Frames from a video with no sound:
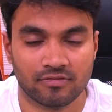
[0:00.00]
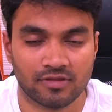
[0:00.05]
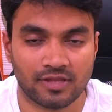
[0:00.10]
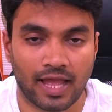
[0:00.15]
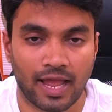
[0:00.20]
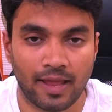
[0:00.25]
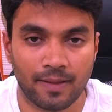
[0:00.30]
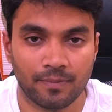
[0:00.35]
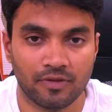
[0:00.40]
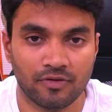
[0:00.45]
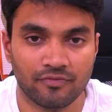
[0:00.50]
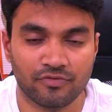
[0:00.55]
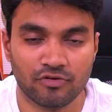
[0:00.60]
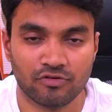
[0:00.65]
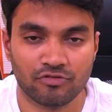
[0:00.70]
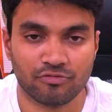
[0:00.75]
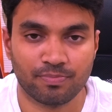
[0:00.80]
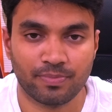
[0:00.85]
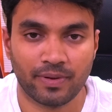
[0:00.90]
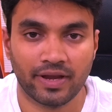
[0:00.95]
time if
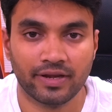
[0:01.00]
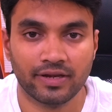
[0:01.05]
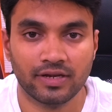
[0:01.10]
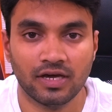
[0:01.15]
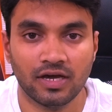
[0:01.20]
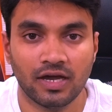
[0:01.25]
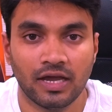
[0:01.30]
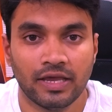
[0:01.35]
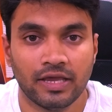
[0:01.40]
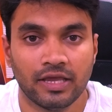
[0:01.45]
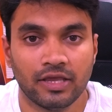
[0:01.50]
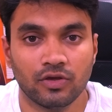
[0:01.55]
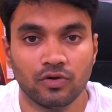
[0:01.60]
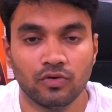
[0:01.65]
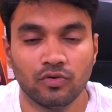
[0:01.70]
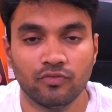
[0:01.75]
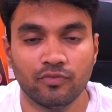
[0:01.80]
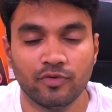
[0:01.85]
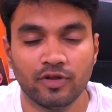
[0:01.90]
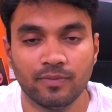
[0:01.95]
you spend,
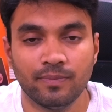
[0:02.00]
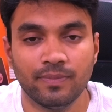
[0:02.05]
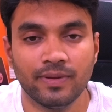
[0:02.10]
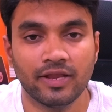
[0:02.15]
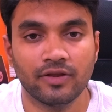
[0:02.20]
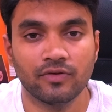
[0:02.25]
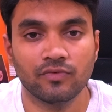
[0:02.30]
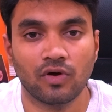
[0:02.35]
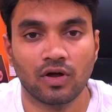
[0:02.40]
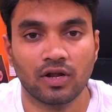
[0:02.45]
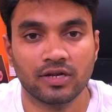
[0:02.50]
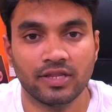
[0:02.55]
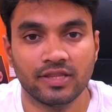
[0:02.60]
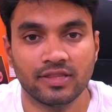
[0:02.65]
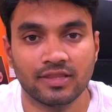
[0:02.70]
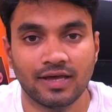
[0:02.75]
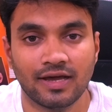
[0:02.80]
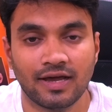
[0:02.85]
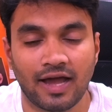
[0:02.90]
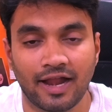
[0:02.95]
you will be involved
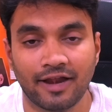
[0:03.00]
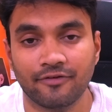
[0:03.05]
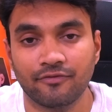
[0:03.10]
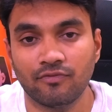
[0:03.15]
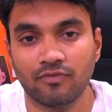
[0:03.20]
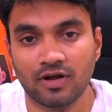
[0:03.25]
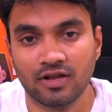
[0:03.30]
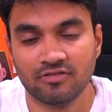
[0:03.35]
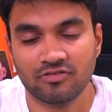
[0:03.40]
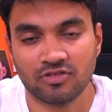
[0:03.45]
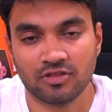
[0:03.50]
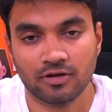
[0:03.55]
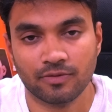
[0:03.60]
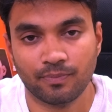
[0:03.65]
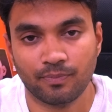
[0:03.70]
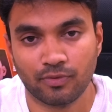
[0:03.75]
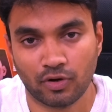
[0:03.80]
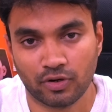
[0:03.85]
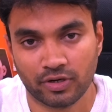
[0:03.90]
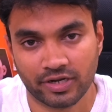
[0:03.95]
in the advanced
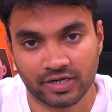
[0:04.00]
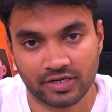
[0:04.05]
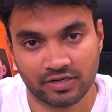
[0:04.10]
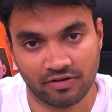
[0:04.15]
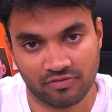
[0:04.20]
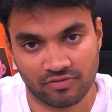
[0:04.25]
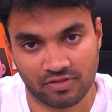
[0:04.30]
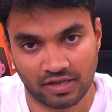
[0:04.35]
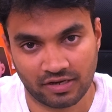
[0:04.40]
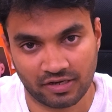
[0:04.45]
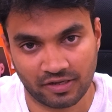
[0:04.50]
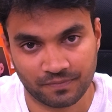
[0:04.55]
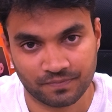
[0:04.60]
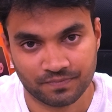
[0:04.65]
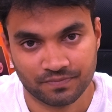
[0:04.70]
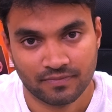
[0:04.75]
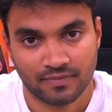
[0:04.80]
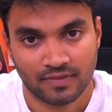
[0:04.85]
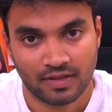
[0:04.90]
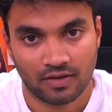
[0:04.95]
product designing.
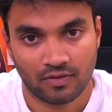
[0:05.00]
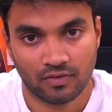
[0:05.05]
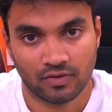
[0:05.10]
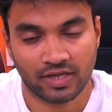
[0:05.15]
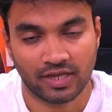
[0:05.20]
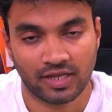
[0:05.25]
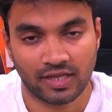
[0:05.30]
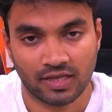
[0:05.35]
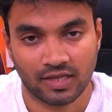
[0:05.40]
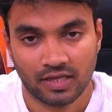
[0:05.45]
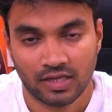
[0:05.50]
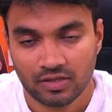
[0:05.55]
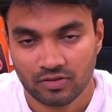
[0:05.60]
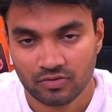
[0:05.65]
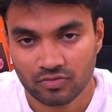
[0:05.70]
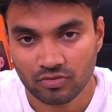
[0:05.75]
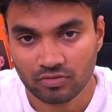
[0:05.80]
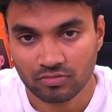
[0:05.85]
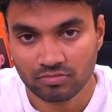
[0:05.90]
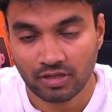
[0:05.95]
Okay,
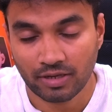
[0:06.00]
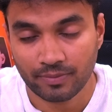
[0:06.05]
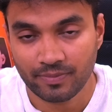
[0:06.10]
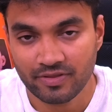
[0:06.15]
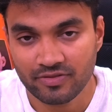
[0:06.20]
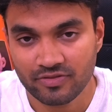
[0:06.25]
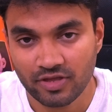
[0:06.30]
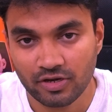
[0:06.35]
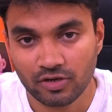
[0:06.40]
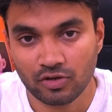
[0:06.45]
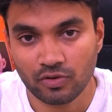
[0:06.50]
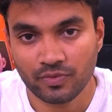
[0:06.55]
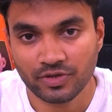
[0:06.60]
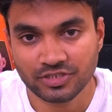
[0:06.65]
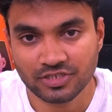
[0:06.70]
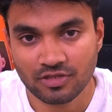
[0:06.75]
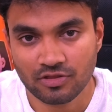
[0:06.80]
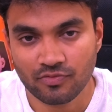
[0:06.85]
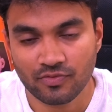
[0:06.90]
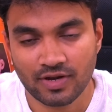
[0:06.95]
so that means
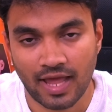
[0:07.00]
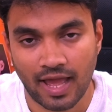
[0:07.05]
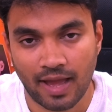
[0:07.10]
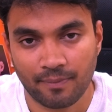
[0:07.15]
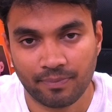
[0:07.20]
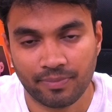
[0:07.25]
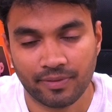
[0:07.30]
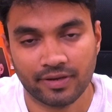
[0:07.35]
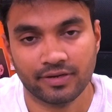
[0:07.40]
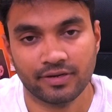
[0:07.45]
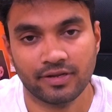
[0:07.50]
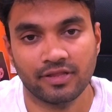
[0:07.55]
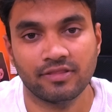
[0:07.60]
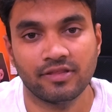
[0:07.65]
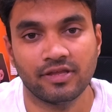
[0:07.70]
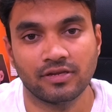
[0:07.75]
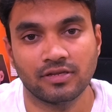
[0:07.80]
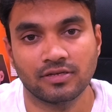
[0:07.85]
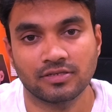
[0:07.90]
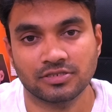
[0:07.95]
innovations will happen in
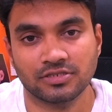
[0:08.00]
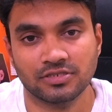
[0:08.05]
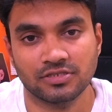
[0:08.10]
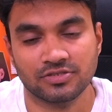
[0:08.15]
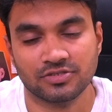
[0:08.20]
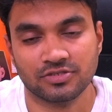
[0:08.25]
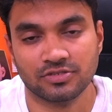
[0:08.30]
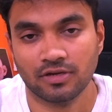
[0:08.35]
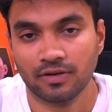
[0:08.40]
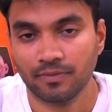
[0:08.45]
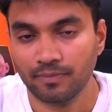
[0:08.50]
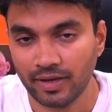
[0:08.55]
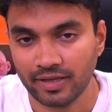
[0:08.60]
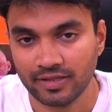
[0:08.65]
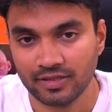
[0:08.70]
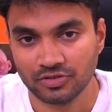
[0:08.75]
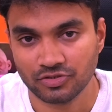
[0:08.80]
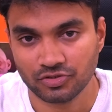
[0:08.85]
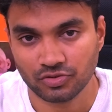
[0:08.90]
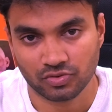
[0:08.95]
industries by
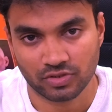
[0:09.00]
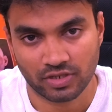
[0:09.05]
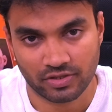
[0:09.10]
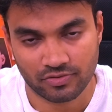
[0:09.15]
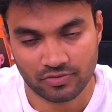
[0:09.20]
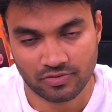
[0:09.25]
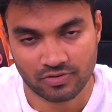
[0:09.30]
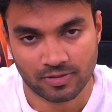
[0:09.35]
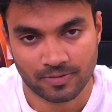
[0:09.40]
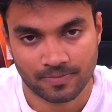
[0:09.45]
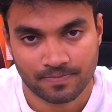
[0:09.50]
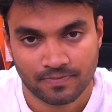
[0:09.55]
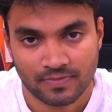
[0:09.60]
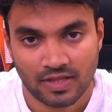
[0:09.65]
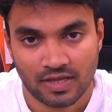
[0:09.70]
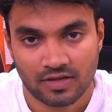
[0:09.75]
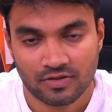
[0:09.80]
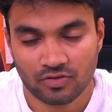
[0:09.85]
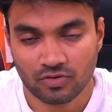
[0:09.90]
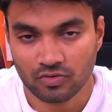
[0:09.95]
the students.
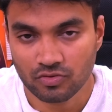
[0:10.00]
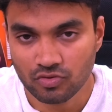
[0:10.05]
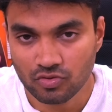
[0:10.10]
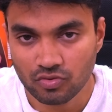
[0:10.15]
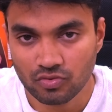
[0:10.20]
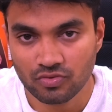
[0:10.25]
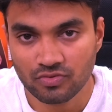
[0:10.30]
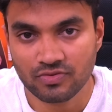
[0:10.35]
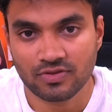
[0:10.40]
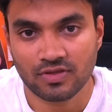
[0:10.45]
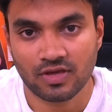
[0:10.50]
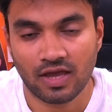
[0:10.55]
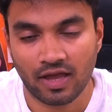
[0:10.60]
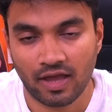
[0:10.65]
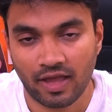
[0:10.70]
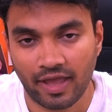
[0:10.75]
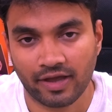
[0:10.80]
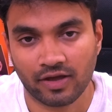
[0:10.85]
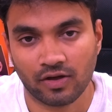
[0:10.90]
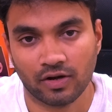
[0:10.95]
So choose
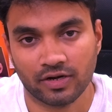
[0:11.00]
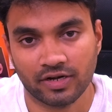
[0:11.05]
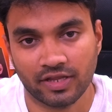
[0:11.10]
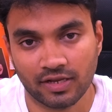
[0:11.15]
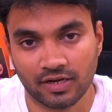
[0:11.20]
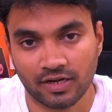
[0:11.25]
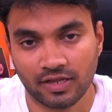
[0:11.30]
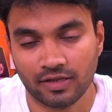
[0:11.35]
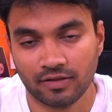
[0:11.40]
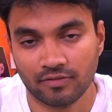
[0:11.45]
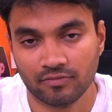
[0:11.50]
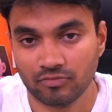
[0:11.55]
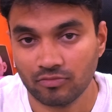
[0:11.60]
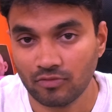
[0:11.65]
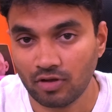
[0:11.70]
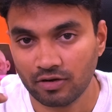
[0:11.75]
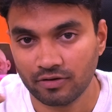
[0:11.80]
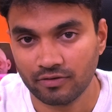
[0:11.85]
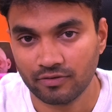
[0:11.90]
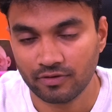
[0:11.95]
accordingly,
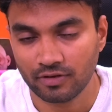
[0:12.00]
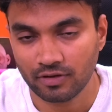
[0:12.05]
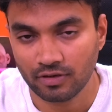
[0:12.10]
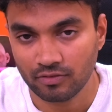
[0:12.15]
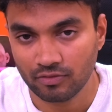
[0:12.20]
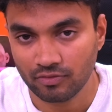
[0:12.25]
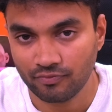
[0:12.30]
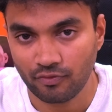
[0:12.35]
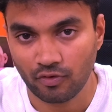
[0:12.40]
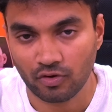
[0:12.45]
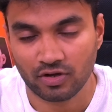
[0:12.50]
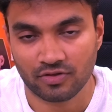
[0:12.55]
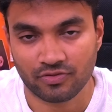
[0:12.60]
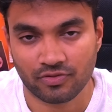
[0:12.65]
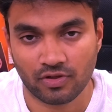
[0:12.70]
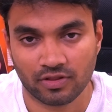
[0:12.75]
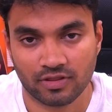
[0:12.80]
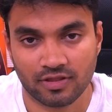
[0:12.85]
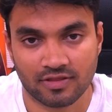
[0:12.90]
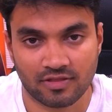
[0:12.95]
not
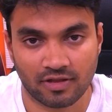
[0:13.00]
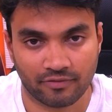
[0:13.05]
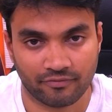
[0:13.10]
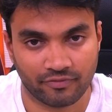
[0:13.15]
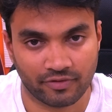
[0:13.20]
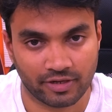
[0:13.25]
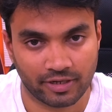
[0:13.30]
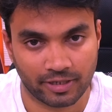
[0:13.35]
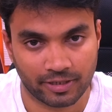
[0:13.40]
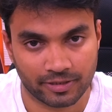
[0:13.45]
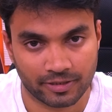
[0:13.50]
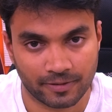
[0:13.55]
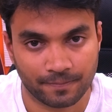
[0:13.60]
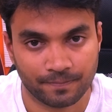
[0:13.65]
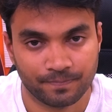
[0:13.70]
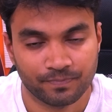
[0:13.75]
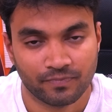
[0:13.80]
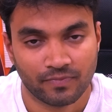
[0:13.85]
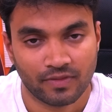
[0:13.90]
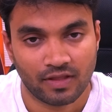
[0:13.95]
focus on the certificate.
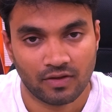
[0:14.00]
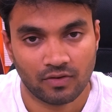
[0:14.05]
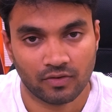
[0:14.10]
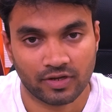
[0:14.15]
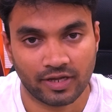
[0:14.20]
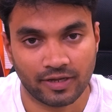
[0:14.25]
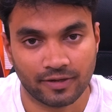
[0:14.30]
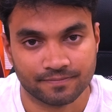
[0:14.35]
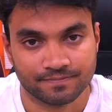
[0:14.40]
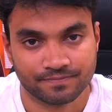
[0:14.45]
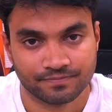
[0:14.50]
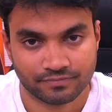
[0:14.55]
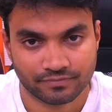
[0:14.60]
Okay.